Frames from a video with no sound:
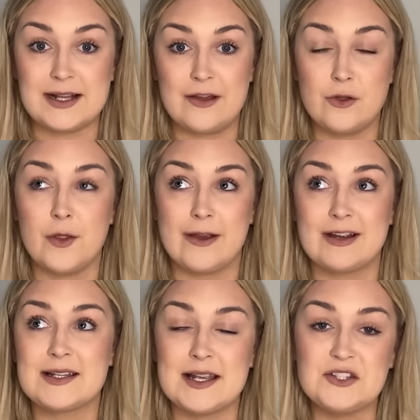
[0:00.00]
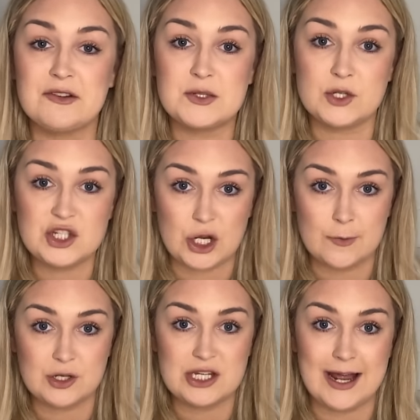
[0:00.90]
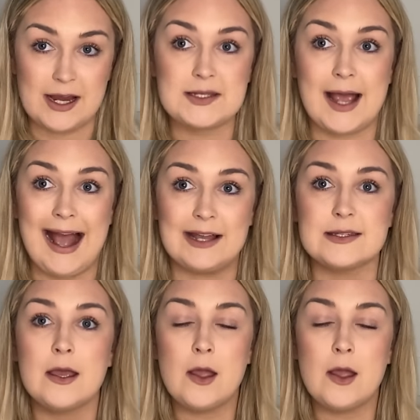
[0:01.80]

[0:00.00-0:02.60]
I thought their accessories were so much nicer and